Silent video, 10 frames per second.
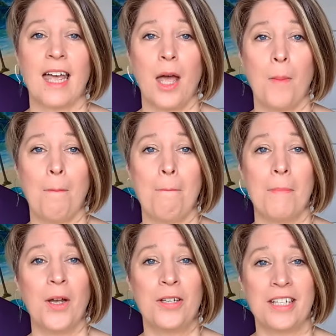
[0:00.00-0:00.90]

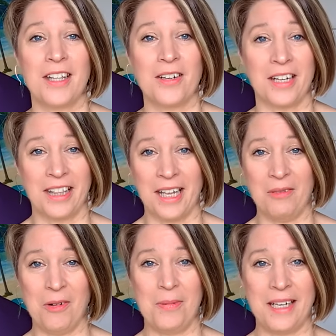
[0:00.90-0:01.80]
Most of those I
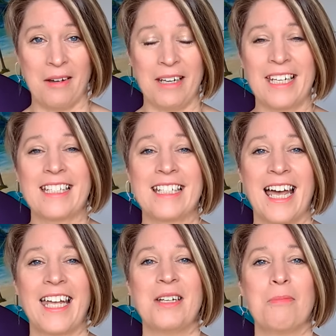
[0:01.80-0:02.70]
think will be going into
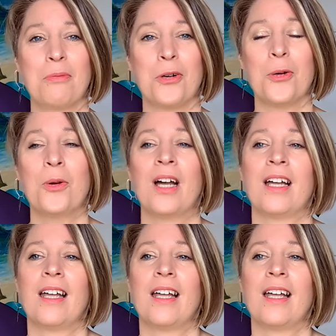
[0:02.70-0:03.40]
April.